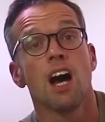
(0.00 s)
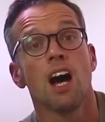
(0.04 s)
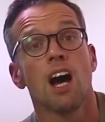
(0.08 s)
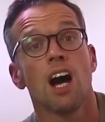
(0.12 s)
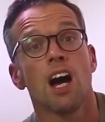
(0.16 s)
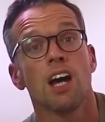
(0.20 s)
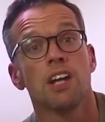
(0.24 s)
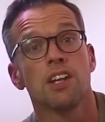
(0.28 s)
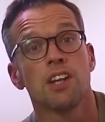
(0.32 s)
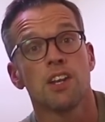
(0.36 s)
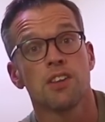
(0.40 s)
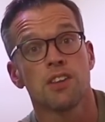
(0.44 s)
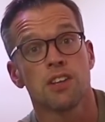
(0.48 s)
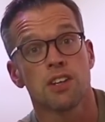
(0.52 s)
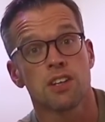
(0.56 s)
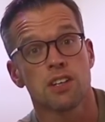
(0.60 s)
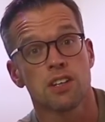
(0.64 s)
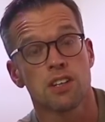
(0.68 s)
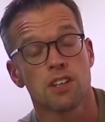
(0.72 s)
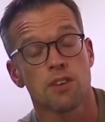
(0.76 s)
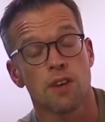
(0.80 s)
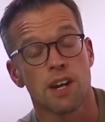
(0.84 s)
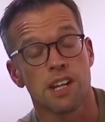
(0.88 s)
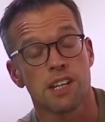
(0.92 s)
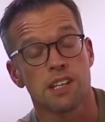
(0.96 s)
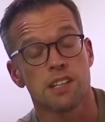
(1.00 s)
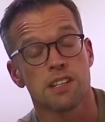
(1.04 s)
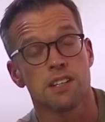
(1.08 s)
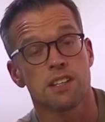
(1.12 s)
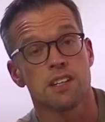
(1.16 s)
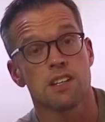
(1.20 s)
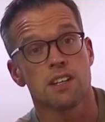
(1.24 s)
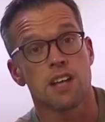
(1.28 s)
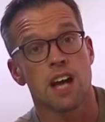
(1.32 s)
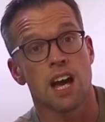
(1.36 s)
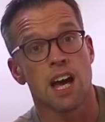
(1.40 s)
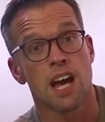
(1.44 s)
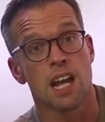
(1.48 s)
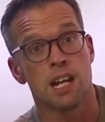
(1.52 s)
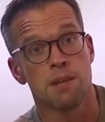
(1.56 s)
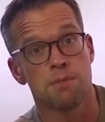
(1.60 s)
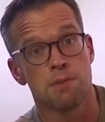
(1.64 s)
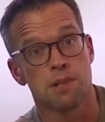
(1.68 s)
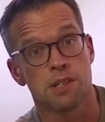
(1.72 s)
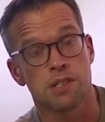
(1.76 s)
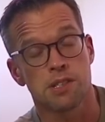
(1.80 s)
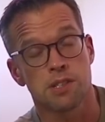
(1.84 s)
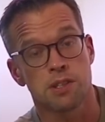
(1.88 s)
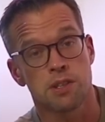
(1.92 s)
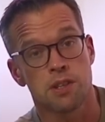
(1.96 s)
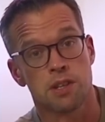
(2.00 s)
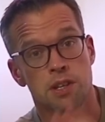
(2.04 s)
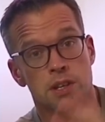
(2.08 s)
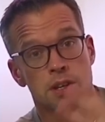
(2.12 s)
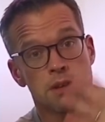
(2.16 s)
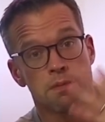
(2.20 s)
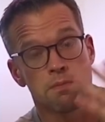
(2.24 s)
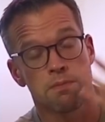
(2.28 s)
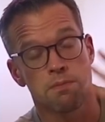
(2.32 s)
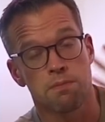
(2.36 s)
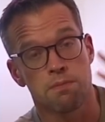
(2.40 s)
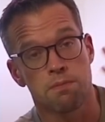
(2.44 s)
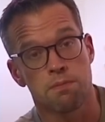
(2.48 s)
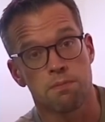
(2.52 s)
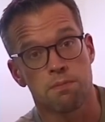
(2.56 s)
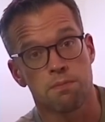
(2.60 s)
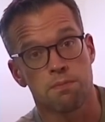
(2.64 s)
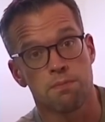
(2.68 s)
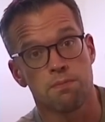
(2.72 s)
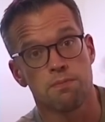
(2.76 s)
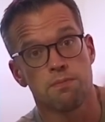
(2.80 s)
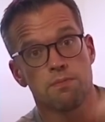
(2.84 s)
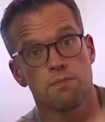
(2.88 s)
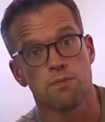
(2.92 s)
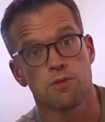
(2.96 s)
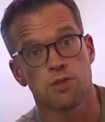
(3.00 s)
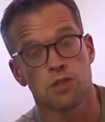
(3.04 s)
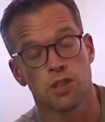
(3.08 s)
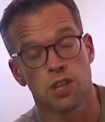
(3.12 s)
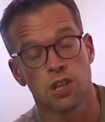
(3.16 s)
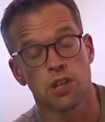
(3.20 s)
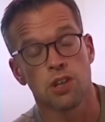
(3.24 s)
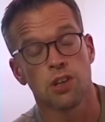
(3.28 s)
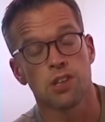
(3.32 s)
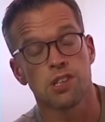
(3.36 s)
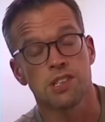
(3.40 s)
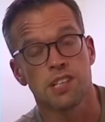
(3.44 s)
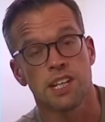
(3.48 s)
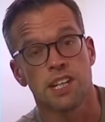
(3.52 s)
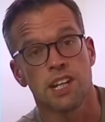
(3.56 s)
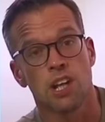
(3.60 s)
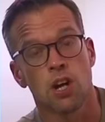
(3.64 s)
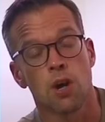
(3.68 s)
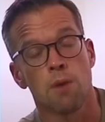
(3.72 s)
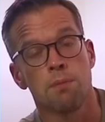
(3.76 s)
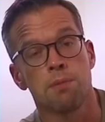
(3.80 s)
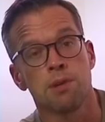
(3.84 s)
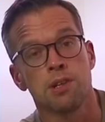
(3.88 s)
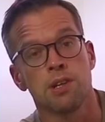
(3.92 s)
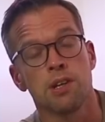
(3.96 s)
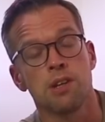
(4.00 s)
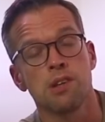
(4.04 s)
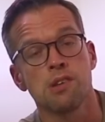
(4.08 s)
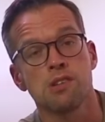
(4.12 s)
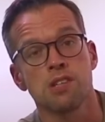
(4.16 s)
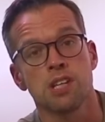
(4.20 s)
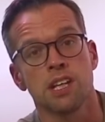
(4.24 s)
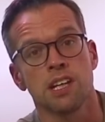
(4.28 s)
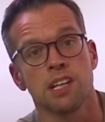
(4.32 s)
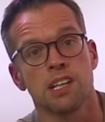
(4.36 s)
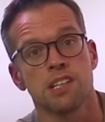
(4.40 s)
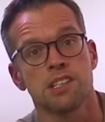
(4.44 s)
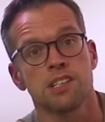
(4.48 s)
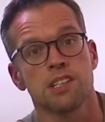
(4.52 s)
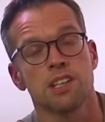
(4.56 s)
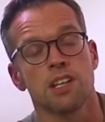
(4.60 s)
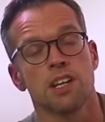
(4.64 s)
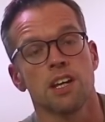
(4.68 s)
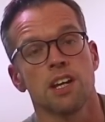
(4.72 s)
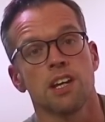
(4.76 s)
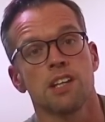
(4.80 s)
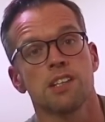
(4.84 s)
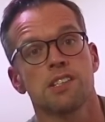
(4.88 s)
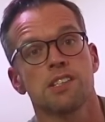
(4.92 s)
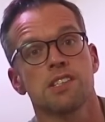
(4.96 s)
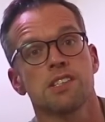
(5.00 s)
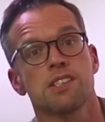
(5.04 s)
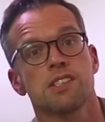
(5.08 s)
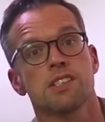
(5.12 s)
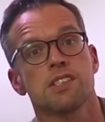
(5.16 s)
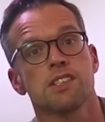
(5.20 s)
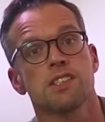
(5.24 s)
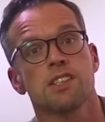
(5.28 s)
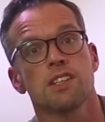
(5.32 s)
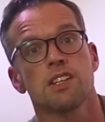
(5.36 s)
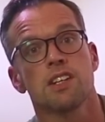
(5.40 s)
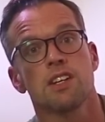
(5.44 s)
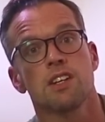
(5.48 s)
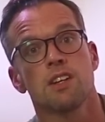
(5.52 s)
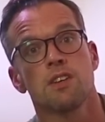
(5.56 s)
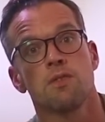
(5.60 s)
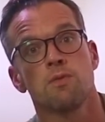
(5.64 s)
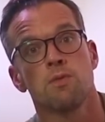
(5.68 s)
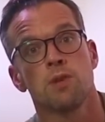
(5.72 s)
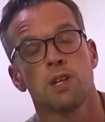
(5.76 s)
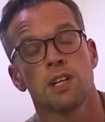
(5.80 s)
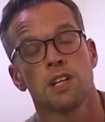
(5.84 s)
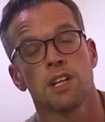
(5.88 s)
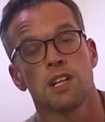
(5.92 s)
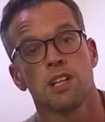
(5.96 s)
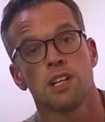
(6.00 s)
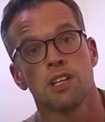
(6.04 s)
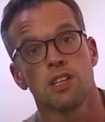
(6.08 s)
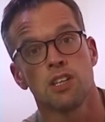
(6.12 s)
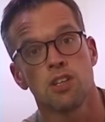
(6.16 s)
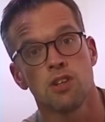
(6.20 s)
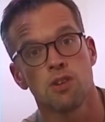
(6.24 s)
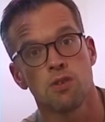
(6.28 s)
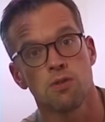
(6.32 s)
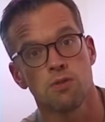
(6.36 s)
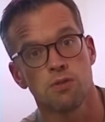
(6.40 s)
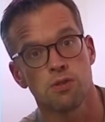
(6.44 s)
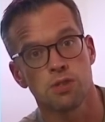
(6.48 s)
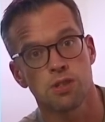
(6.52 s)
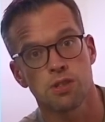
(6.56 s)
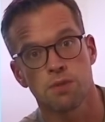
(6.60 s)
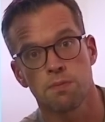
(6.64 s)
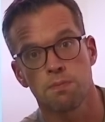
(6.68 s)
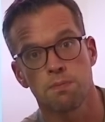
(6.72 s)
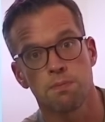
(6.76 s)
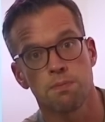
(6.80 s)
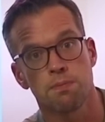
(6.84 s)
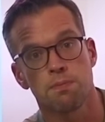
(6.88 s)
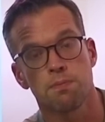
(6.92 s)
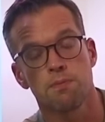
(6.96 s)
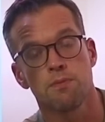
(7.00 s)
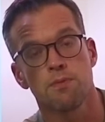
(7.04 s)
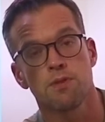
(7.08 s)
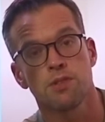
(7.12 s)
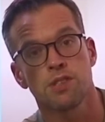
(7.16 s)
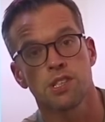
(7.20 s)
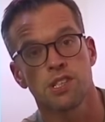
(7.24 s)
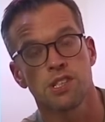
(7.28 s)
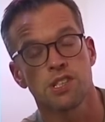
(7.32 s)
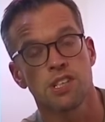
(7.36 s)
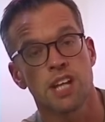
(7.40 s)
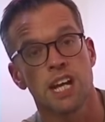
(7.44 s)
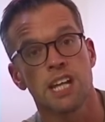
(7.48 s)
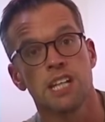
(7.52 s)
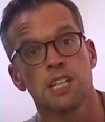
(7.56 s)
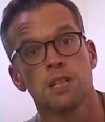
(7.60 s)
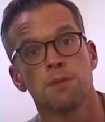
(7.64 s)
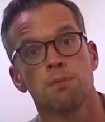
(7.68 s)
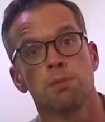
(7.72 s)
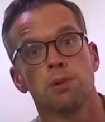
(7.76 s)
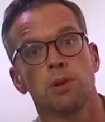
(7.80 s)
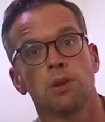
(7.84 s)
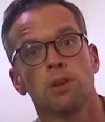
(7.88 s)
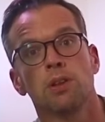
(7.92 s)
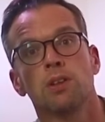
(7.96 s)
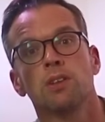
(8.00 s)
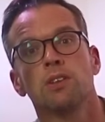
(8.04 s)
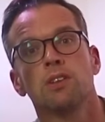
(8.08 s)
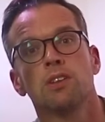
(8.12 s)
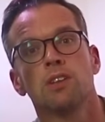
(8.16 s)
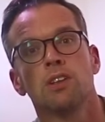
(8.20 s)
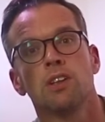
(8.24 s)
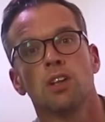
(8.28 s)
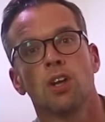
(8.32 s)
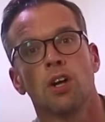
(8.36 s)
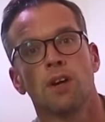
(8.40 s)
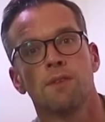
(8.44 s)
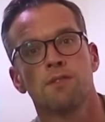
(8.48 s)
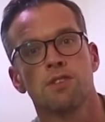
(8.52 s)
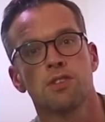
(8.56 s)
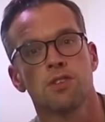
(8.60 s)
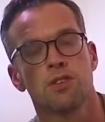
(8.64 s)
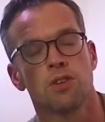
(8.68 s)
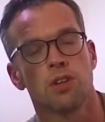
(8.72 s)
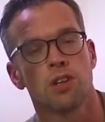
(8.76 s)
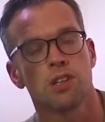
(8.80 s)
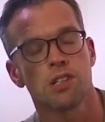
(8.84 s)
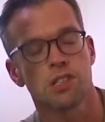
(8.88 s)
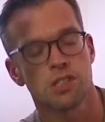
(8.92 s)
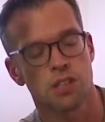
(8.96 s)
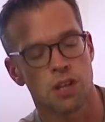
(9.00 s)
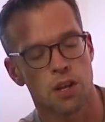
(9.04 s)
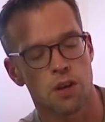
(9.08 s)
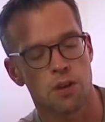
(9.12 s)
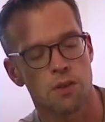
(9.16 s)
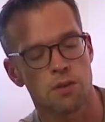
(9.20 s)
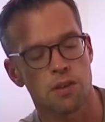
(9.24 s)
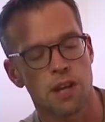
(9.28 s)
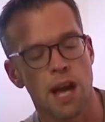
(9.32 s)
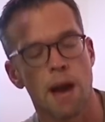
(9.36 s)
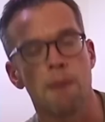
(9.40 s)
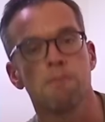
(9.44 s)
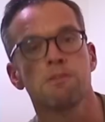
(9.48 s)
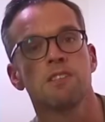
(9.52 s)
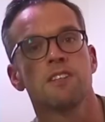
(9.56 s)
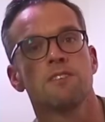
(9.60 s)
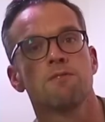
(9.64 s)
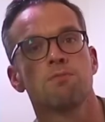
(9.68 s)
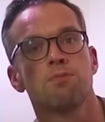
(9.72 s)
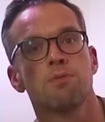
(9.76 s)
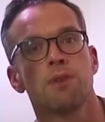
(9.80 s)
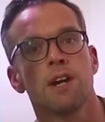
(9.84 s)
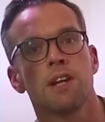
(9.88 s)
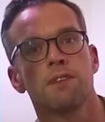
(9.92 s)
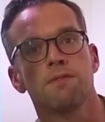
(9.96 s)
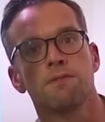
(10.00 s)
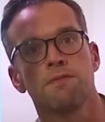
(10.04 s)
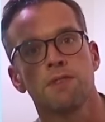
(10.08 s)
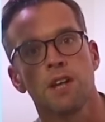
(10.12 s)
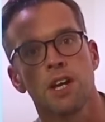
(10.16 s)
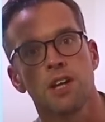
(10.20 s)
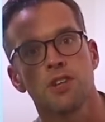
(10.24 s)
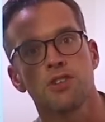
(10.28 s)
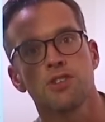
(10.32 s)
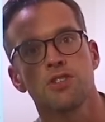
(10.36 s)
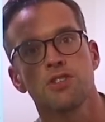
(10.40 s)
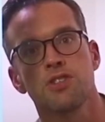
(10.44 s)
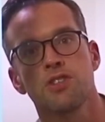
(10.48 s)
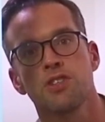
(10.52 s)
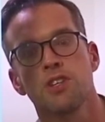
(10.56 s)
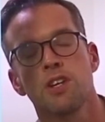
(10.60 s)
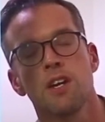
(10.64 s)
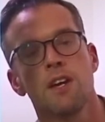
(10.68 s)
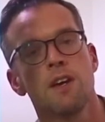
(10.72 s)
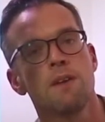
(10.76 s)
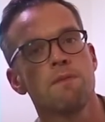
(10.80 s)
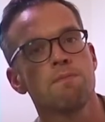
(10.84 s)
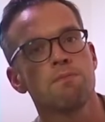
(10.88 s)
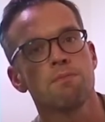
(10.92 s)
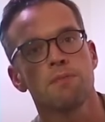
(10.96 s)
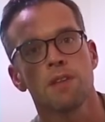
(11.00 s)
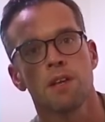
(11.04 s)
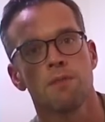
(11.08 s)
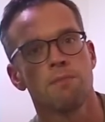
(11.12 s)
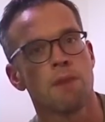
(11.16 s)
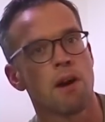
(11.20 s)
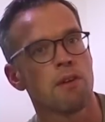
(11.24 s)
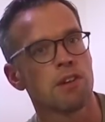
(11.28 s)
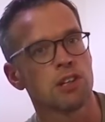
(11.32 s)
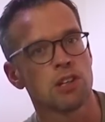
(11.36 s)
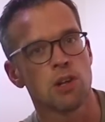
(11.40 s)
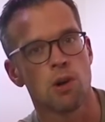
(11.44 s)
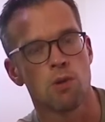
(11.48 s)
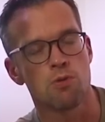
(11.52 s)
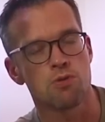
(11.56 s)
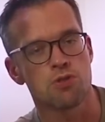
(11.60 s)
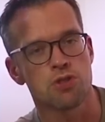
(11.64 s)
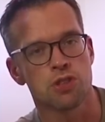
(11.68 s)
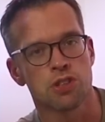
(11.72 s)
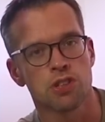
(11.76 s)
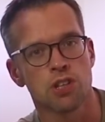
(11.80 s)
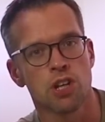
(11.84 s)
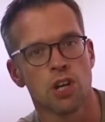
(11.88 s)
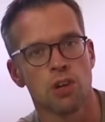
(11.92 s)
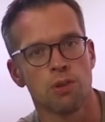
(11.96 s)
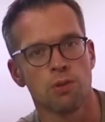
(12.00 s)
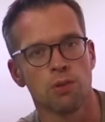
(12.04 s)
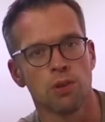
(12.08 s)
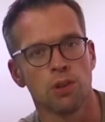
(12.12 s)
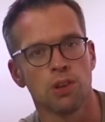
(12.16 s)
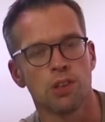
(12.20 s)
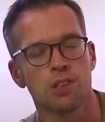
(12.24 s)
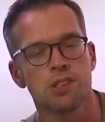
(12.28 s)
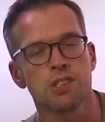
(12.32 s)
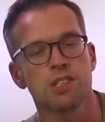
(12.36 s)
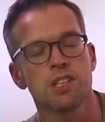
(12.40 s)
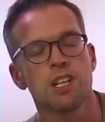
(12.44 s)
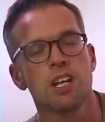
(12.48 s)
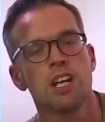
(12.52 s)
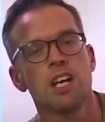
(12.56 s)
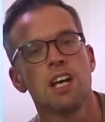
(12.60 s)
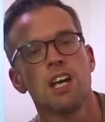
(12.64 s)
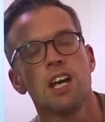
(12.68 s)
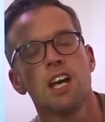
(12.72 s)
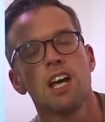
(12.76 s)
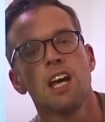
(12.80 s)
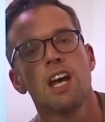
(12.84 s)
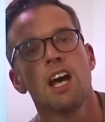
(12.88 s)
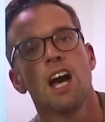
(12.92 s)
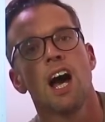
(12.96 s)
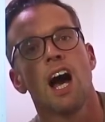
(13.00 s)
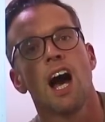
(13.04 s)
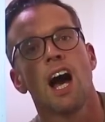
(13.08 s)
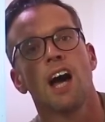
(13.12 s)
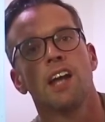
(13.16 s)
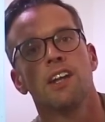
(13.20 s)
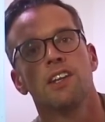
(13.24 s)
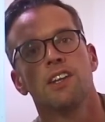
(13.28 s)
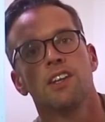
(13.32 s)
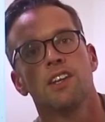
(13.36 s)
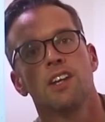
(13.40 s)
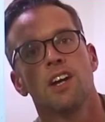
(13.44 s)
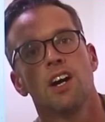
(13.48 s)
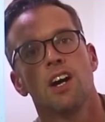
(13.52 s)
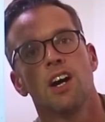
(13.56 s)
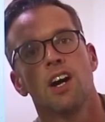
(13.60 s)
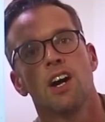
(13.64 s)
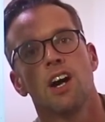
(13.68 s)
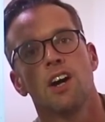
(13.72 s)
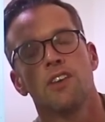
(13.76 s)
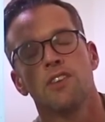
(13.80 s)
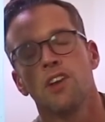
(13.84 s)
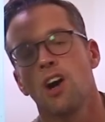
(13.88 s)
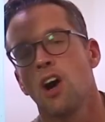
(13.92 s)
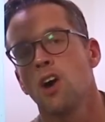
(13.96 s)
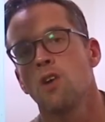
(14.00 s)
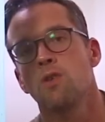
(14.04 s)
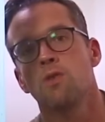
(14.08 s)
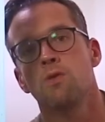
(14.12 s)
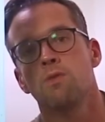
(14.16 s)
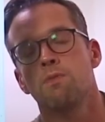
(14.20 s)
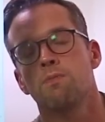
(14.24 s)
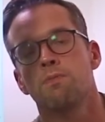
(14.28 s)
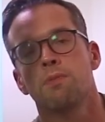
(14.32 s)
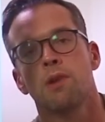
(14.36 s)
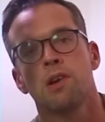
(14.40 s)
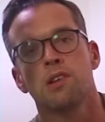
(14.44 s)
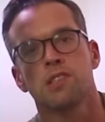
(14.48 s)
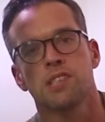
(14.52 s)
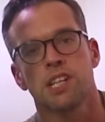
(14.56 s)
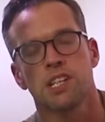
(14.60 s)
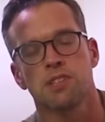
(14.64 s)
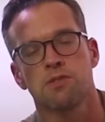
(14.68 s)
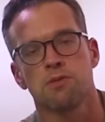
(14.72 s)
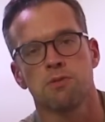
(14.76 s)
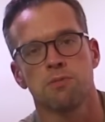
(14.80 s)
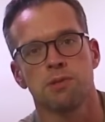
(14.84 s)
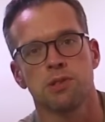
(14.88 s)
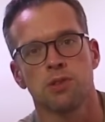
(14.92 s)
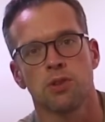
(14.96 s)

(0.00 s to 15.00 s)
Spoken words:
Another great element to the content that I'm producing is that we're going to use sustainable livestock, so captive bred fish, maricultured corals, and the whole process will be